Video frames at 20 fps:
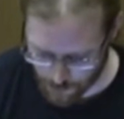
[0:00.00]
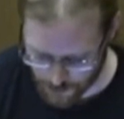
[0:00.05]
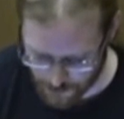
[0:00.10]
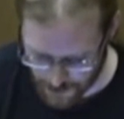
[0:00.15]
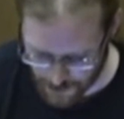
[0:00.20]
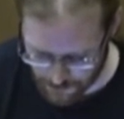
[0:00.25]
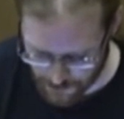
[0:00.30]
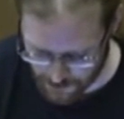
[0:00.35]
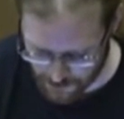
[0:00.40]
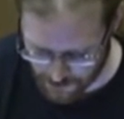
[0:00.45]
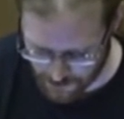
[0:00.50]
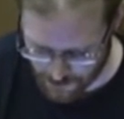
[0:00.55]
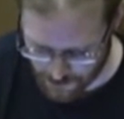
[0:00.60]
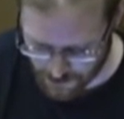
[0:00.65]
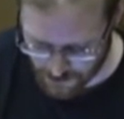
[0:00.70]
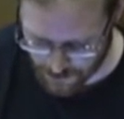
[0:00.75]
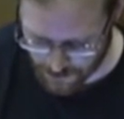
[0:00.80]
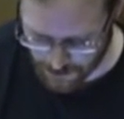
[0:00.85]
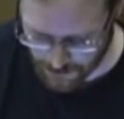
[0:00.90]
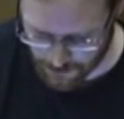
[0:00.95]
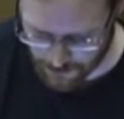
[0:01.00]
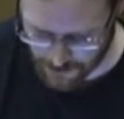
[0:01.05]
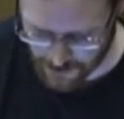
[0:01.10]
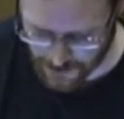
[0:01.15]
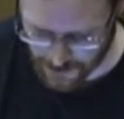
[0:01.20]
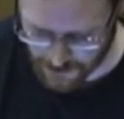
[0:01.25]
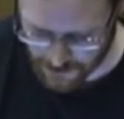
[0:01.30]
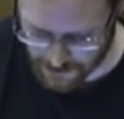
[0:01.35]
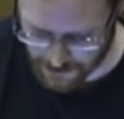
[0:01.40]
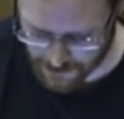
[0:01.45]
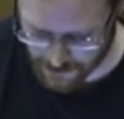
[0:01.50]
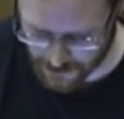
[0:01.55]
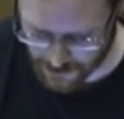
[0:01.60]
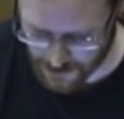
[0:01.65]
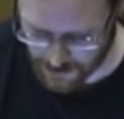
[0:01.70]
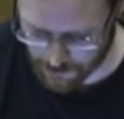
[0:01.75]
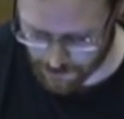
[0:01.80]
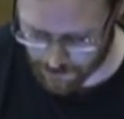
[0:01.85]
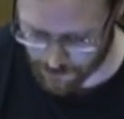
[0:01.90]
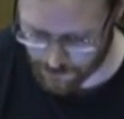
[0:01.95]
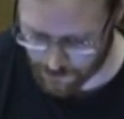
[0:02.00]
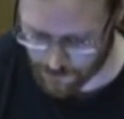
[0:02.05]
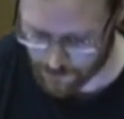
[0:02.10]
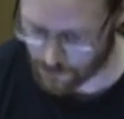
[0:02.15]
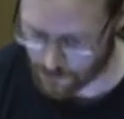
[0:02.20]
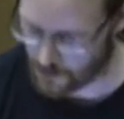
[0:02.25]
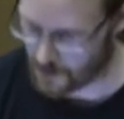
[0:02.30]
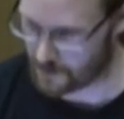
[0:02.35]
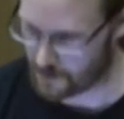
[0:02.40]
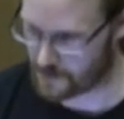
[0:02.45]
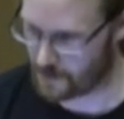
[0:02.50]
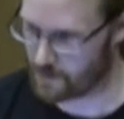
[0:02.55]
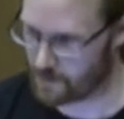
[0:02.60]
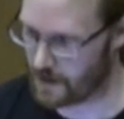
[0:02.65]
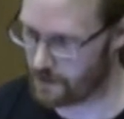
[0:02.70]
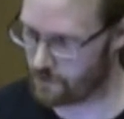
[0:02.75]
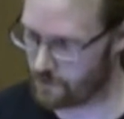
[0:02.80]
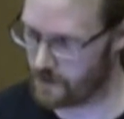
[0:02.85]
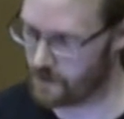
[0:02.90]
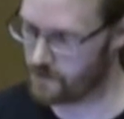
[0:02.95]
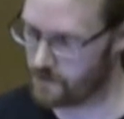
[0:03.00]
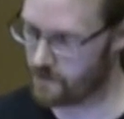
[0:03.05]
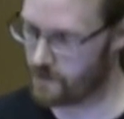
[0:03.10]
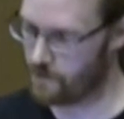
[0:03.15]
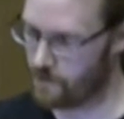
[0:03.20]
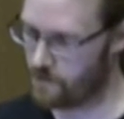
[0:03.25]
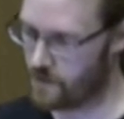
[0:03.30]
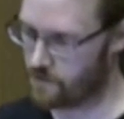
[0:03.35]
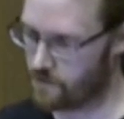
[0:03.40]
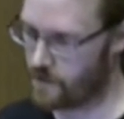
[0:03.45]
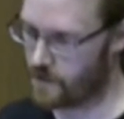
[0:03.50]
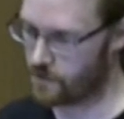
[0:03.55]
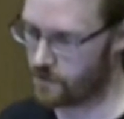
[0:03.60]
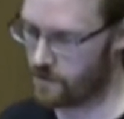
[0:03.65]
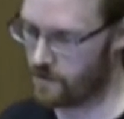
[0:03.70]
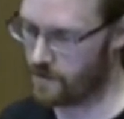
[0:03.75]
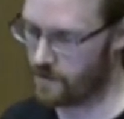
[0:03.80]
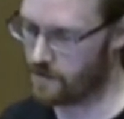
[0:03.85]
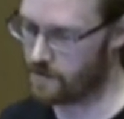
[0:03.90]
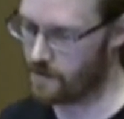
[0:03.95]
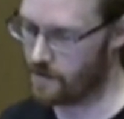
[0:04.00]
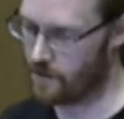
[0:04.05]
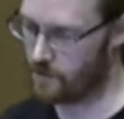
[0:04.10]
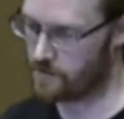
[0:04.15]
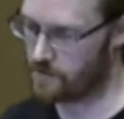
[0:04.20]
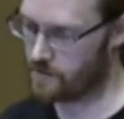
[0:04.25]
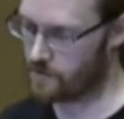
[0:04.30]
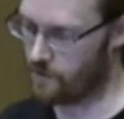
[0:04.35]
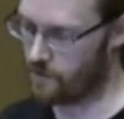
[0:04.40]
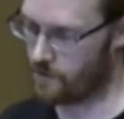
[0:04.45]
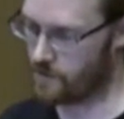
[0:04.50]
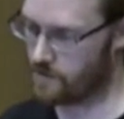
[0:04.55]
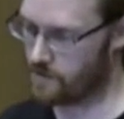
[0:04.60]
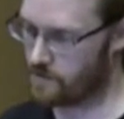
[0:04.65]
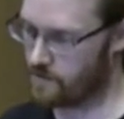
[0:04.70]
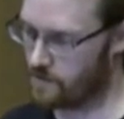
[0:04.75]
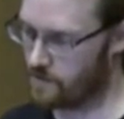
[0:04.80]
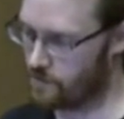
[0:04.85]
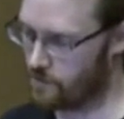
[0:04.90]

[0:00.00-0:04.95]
what we have in GStreamer for that is some kind of infrastructure that allows clocks